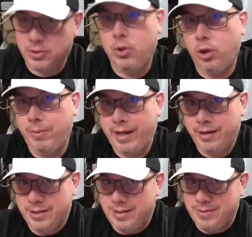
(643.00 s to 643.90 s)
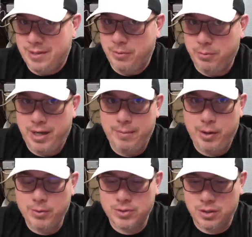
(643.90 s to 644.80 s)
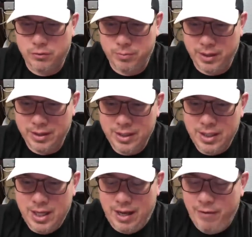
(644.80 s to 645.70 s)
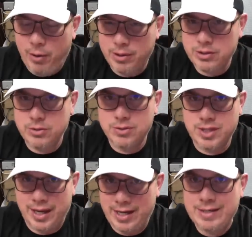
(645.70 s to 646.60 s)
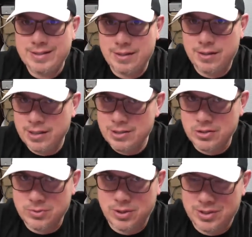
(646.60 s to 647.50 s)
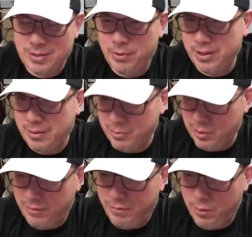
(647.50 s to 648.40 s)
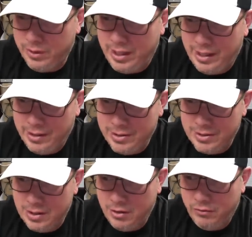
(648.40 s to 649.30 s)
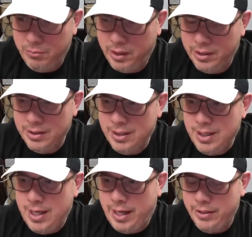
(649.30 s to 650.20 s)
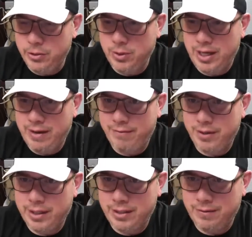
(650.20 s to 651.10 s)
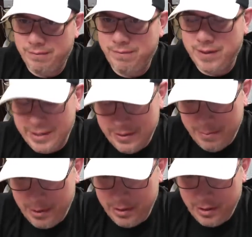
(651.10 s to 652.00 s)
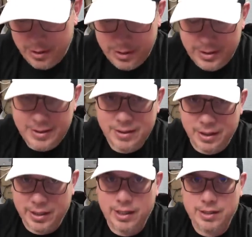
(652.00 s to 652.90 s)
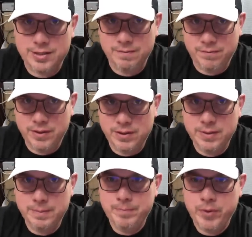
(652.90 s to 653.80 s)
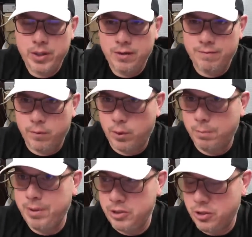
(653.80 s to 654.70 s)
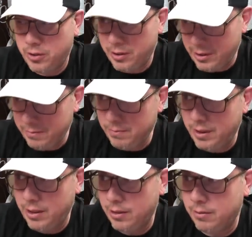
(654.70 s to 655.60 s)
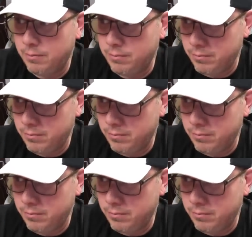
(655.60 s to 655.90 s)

was cool about it is I was able to buy my own stuff. But I've always used the Ace series just because I wasn't able to afford the higher-end stuff. But I do have an Infinium, a Garrett Infinium, for beach hunting and,